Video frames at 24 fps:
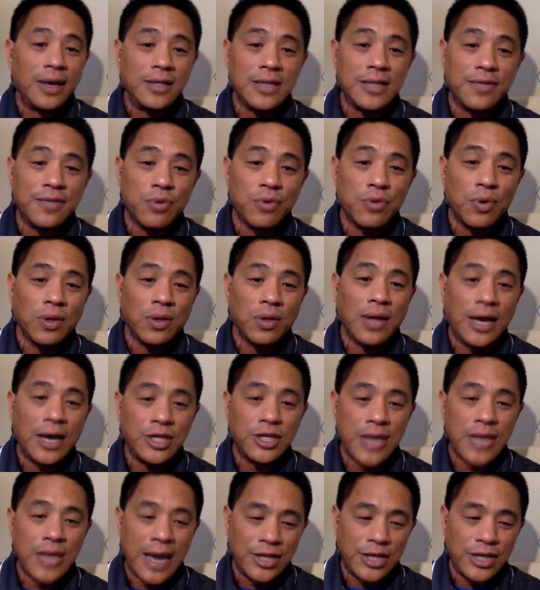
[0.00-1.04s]
I've thrown a lot
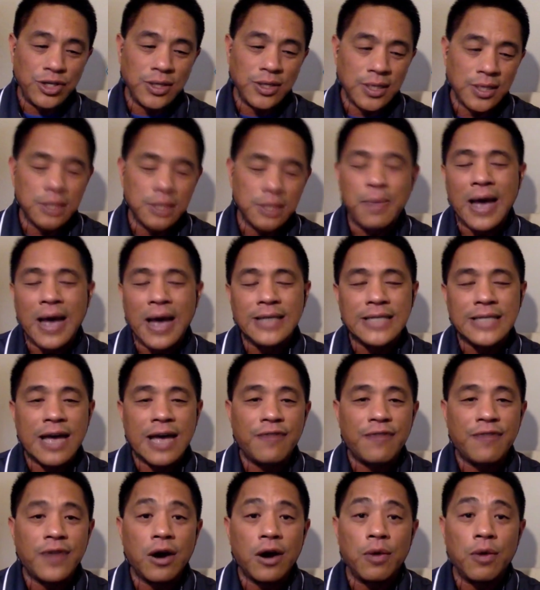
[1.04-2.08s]
at you in this past
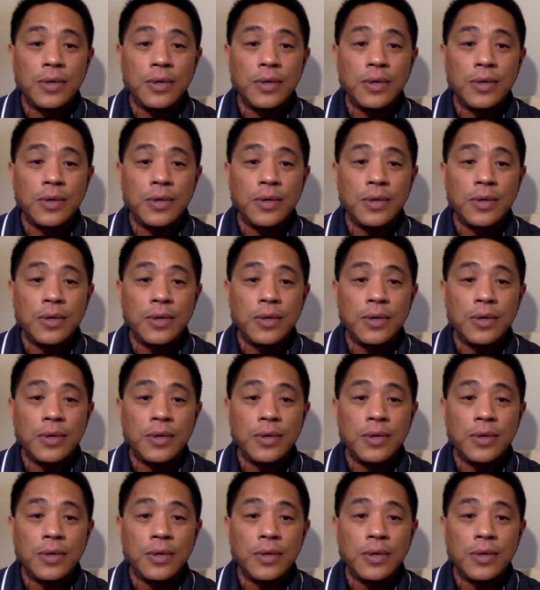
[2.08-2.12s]
half hour.